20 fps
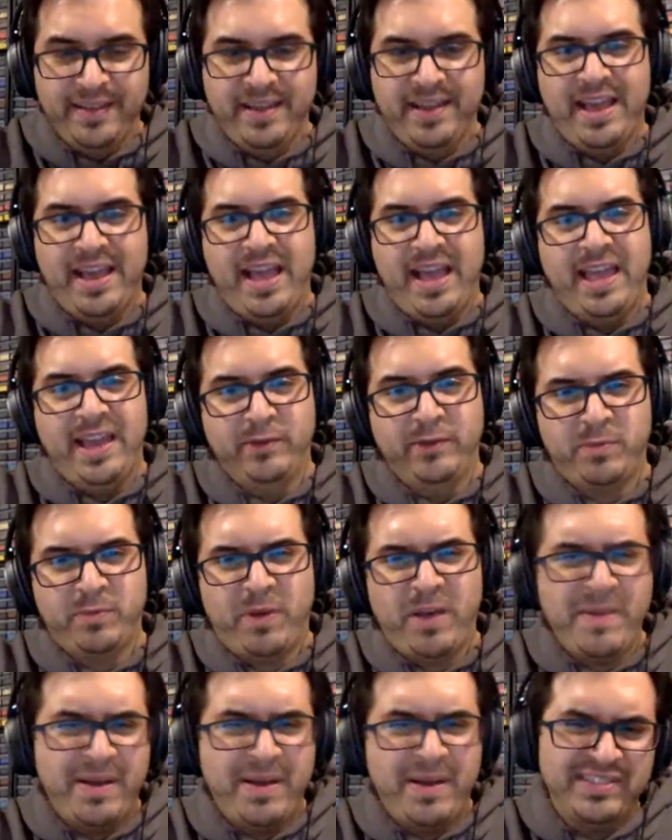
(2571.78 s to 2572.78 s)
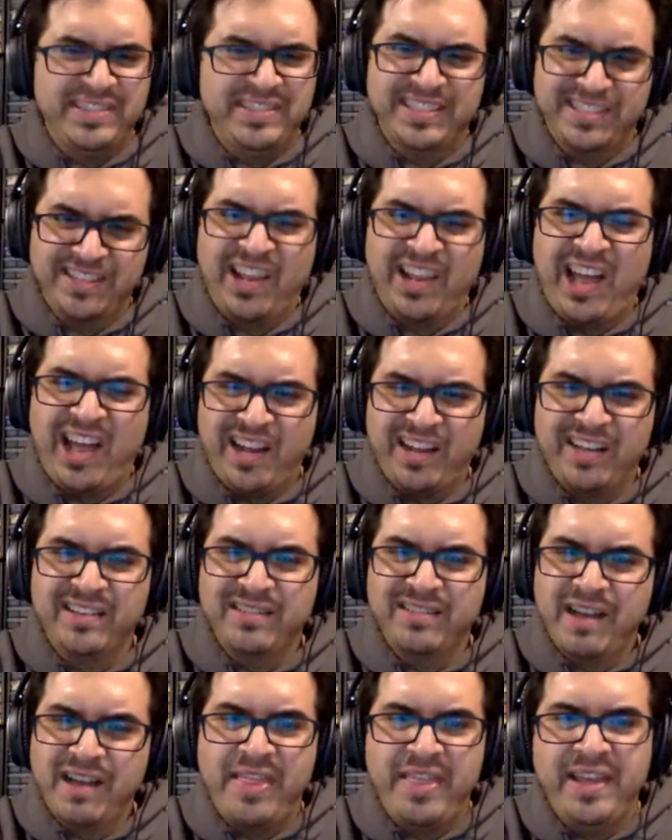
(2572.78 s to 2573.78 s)
and it was probably about 6 o'clock,
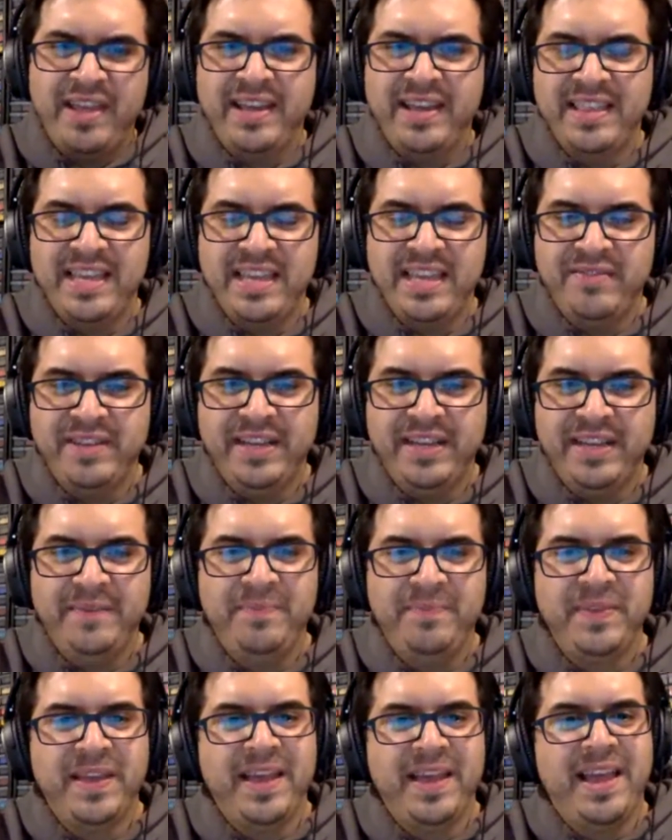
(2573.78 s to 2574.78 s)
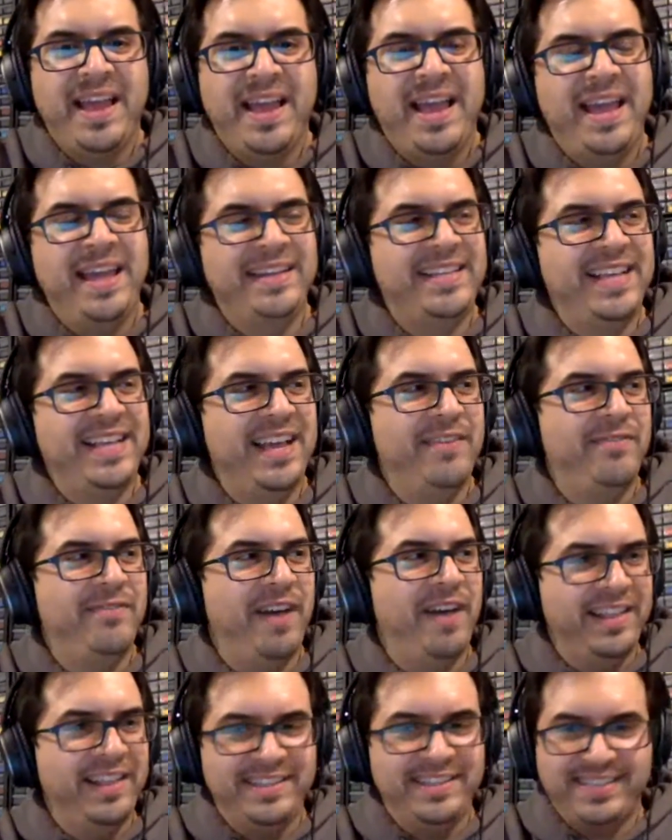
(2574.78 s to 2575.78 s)
I think, in the evening. Mm-hmm. And Ted
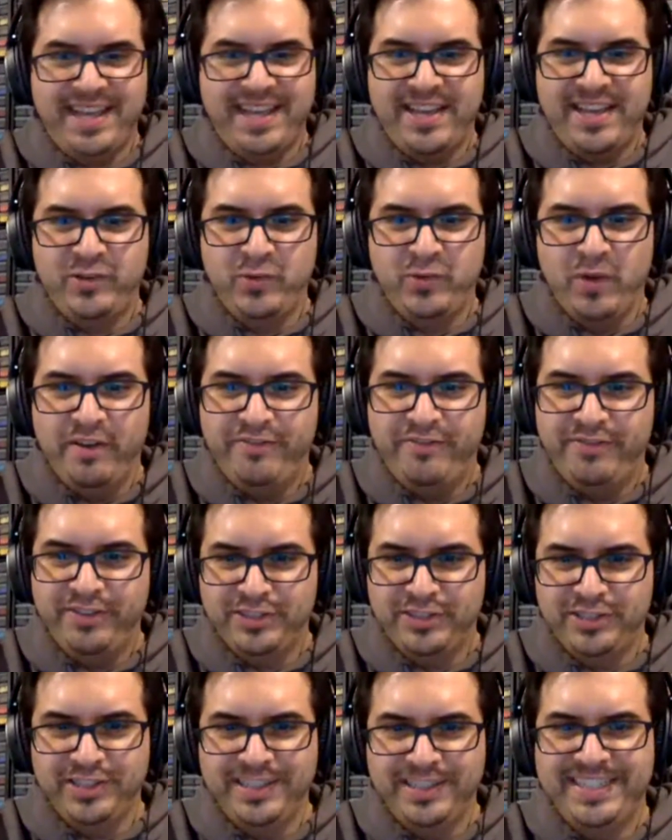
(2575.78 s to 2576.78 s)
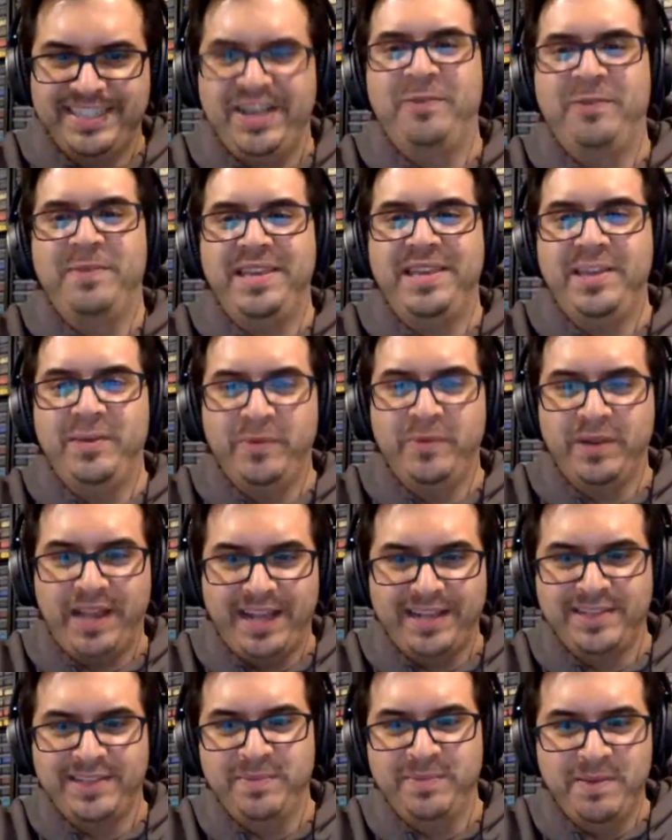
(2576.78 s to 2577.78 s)
finally decided to officially tell me he would like
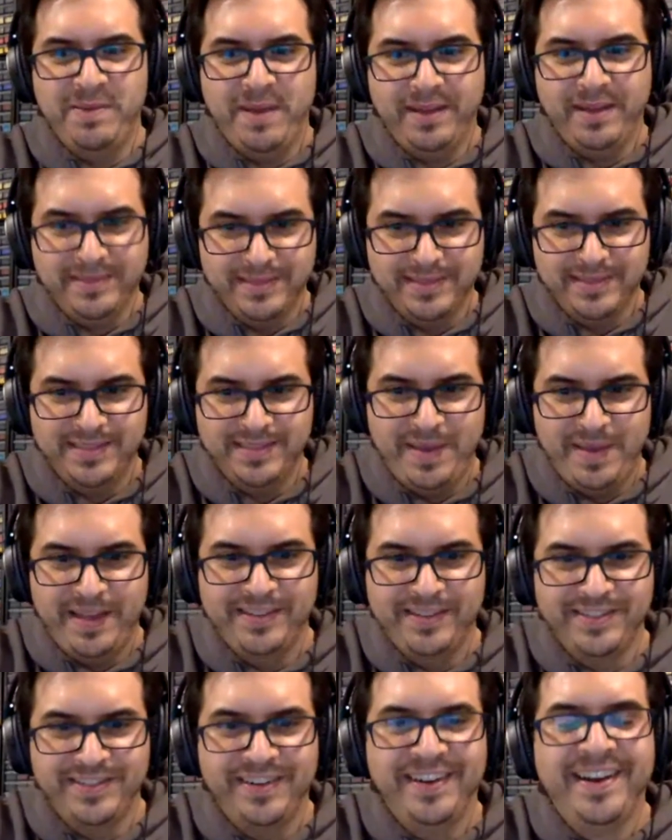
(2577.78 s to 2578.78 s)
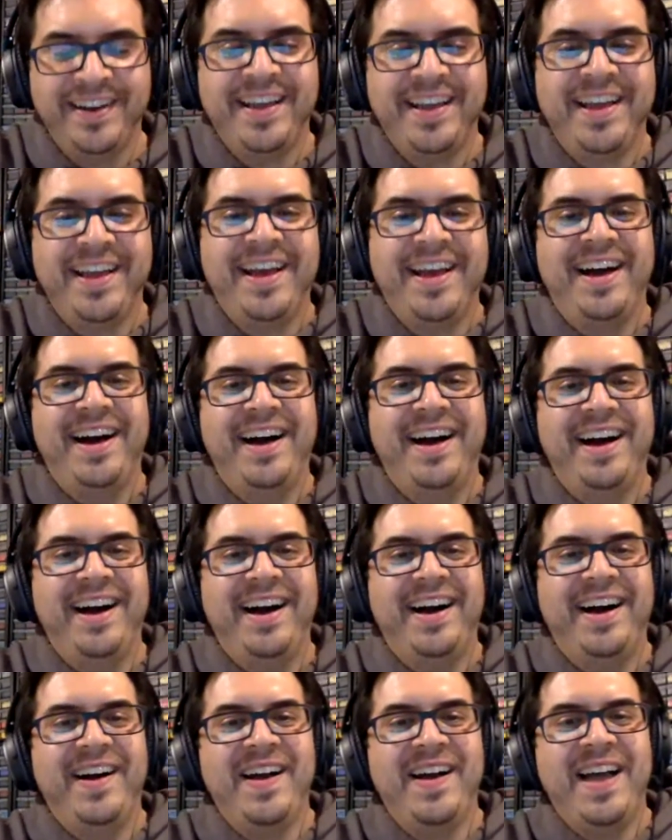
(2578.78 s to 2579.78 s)
to be my assistant manager.
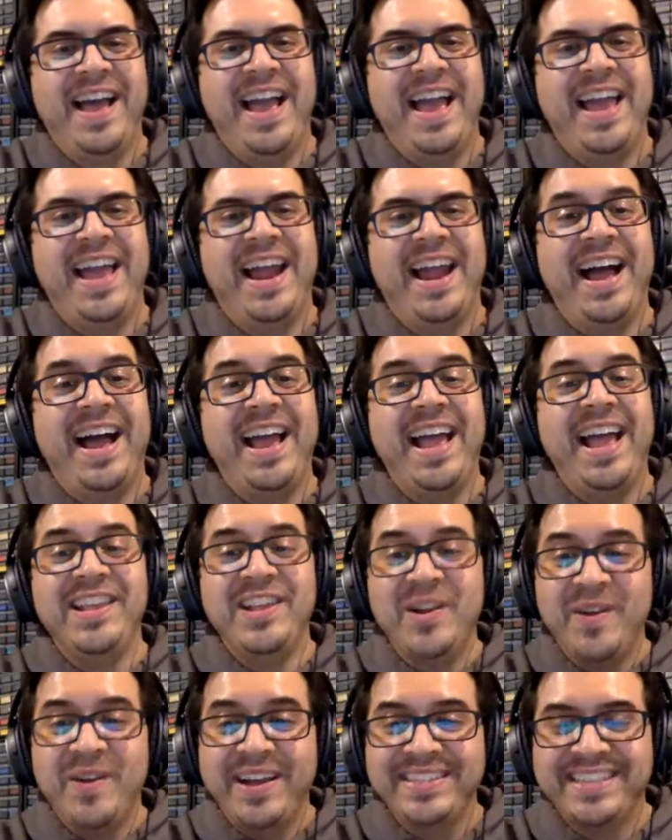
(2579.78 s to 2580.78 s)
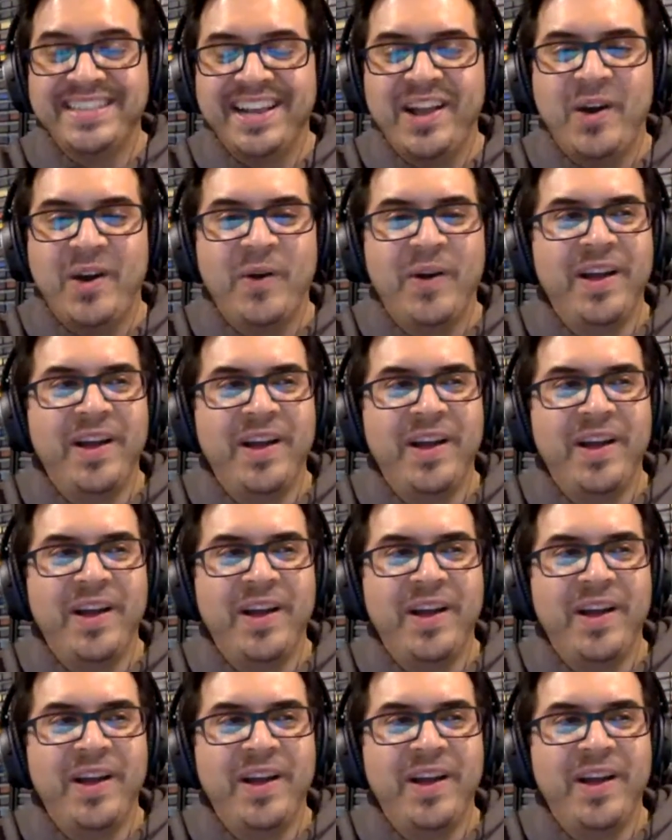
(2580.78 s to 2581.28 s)
And you know what I said? I go,